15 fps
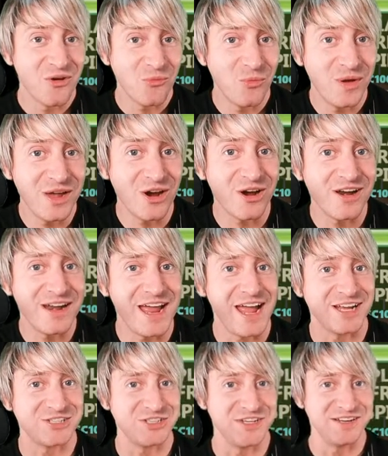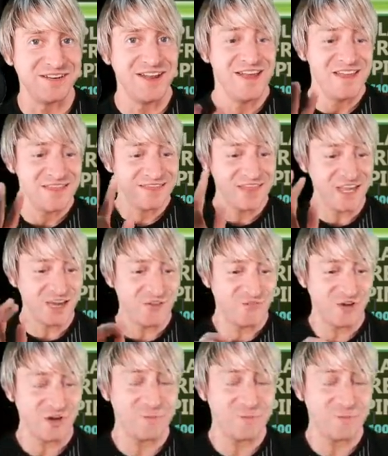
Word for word: We are in action. Thank you for your